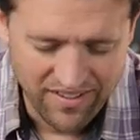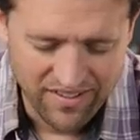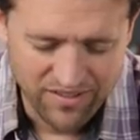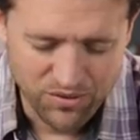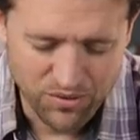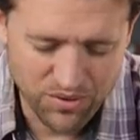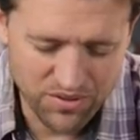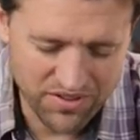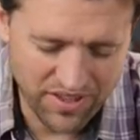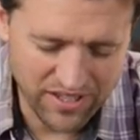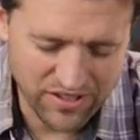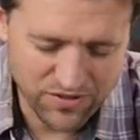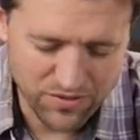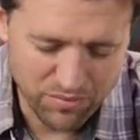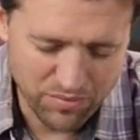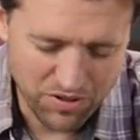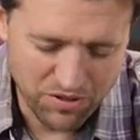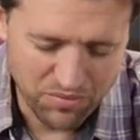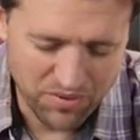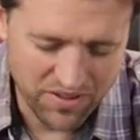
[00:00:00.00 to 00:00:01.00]
Lord, thanks for
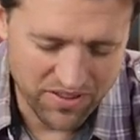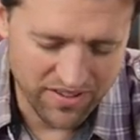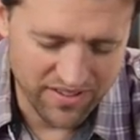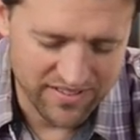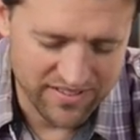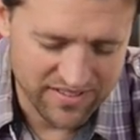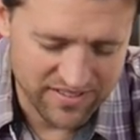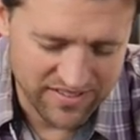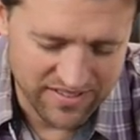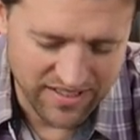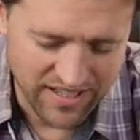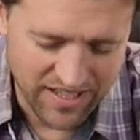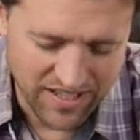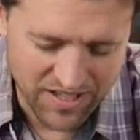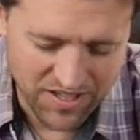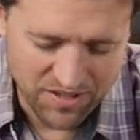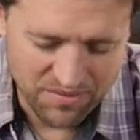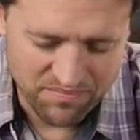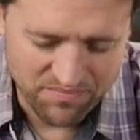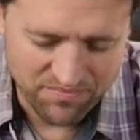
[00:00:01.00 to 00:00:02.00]
being with us.
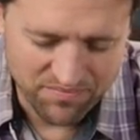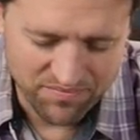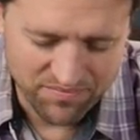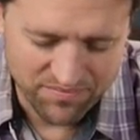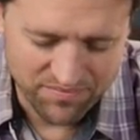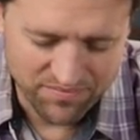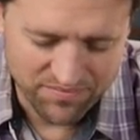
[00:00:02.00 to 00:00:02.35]
Um,